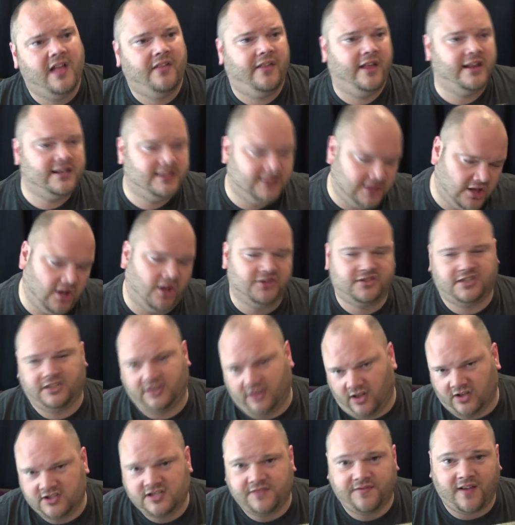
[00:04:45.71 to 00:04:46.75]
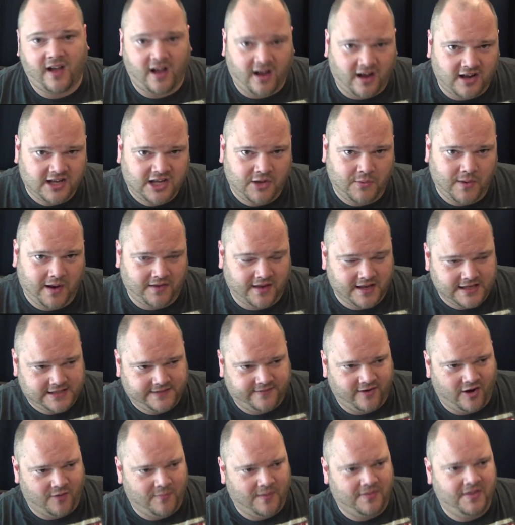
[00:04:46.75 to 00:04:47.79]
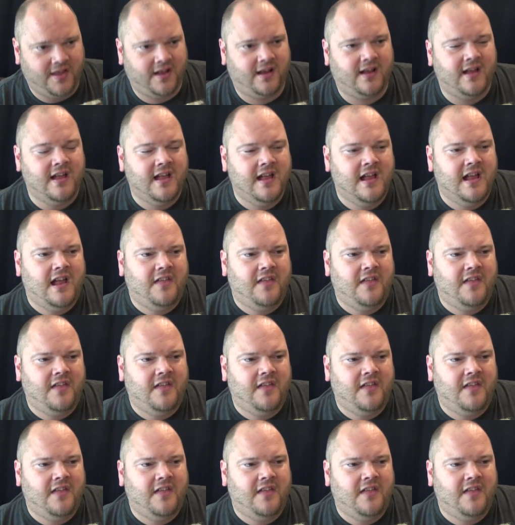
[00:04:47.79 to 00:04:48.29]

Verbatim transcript: There's lots and lots of arguing in this film, and the